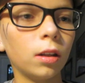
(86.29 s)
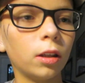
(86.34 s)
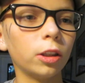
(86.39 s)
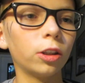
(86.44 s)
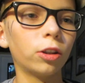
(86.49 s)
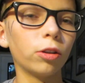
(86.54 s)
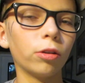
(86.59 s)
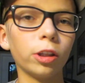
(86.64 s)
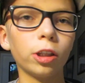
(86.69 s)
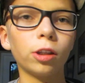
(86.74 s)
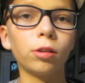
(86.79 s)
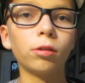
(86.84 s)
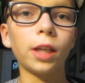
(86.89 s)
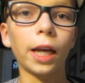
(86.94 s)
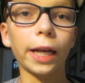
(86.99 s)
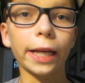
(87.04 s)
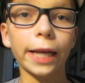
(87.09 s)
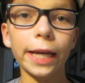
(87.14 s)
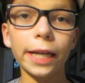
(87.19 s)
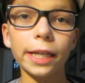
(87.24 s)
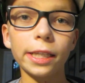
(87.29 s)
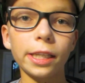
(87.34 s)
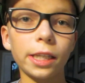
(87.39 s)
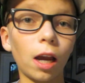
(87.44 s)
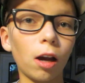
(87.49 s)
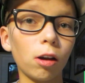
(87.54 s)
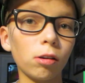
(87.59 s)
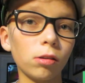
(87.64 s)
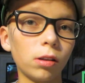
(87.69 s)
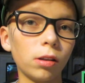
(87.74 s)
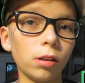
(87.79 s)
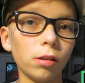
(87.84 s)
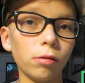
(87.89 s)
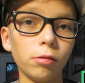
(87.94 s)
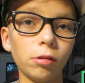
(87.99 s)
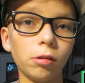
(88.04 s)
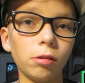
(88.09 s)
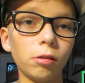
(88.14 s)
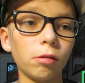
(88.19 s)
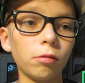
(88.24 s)
So this was at Kayden's house. It
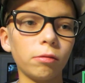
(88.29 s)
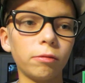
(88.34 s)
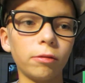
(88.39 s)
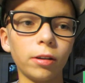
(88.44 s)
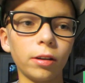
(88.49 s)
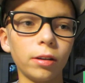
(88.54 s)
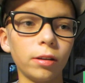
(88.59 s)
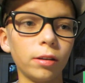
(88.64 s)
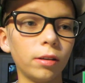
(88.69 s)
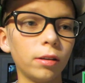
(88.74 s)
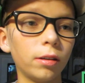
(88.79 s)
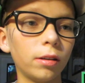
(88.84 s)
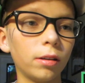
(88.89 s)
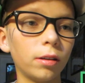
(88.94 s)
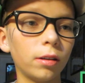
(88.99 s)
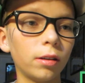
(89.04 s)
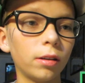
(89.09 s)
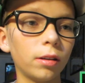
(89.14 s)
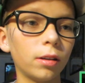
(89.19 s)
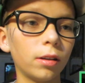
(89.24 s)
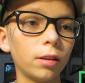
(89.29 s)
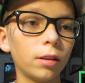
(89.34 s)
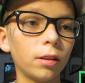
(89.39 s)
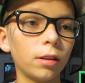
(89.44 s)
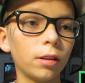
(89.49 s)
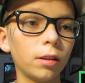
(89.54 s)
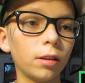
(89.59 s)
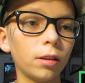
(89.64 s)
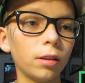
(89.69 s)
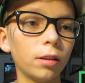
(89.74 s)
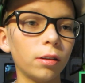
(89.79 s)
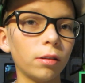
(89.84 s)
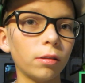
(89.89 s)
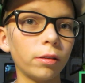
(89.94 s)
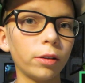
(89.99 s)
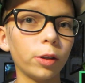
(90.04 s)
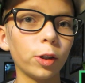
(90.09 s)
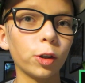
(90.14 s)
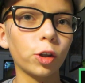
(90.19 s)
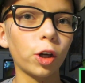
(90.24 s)
was so fun.
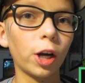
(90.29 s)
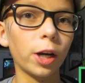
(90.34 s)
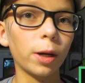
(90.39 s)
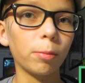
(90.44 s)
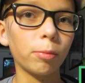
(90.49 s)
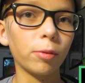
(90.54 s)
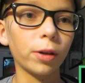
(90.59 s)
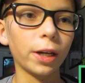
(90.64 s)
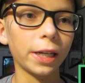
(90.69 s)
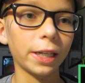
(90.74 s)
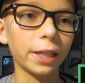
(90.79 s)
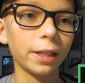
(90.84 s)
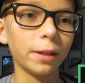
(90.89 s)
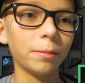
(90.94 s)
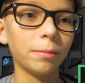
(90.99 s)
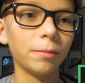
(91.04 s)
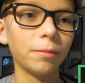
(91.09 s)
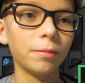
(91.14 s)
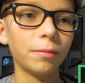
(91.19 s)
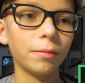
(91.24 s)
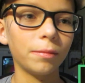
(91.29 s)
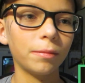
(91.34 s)
We were trying to prank him.